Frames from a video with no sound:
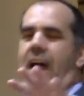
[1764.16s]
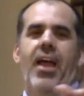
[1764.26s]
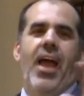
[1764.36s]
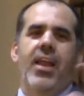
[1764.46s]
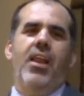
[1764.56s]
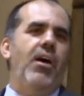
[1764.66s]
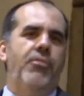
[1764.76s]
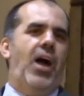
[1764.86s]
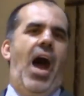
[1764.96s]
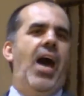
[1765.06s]
I, I
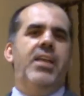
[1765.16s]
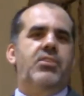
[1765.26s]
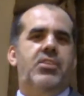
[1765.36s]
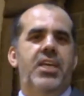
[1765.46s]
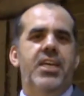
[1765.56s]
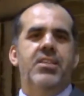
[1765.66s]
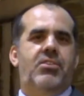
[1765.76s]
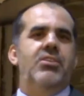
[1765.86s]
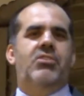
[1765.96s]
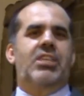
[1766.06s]
love the honesty and the
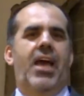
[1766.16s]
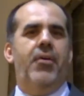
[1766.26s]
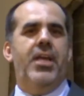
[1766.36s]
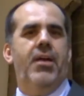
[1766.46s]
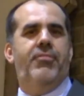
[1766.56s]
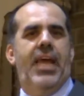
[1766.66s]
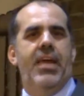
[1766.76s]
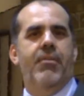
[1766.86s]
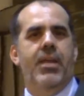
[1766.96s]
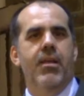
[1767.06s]
sincerity of
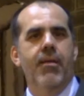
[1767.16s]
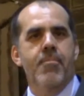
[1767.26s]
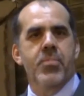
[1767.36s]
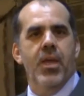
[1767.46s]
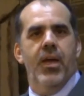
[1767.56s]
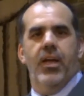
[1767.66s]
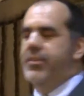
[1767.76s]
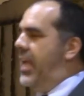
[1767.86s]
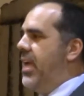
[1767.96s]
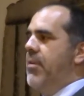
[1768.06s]
David.
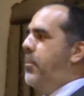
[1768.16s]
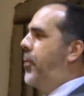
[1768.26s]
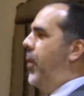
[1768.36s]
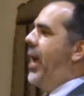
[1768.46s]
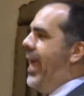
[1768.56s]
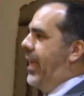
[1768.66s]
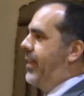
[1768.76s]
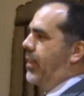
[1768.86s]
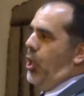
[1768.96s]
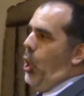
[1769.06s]
David
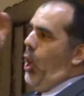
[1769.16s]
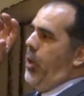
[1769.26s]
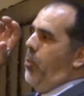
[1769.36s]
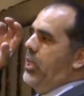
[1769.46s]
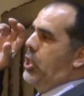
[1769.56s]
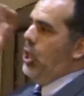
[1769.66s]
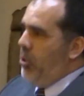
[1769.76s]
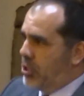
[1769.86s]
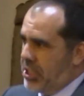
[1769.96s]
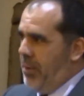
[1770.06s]
prayed that the Lord would
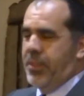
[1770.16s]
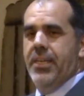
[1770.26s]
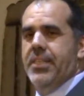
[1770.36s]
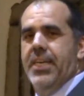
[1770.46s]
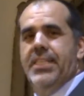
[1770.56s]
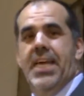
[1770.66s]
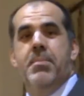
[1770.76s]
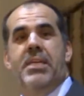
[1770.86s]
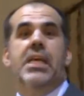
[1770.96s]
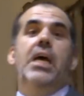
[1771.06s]
do something to his
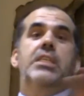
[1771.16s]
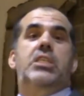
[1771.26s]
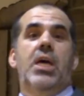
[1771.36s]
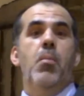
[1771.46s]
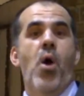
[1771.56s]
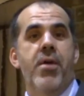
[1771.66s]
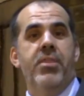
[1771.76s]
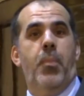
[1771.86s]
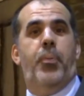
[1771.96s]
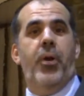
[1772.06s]
enemies. Somewhere
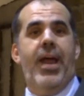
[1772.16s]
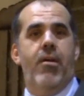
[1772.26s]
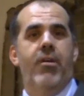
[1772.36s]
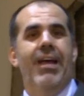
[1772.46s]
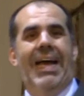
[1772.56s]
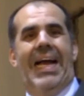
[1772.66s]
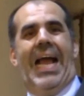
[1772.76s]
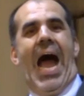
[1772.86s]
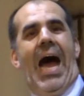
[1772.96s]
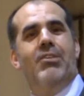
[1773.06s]
in the prayer,
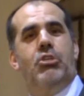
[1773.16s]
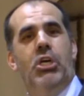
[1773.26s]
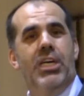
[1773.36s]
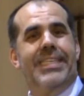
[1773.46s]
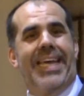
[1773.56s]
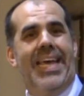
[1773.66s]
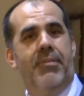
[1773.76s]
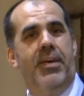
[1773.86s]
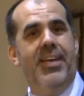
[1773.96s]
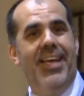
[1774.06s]
God took
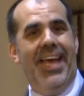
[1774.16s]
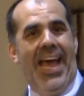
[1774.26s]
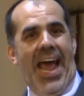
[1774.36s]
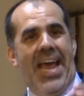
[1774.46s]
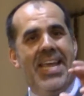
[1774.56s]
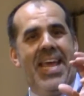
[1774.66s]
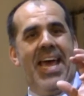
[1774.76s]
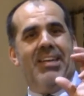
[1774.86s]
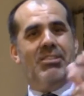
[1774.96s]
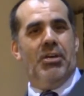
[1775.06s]
David and he had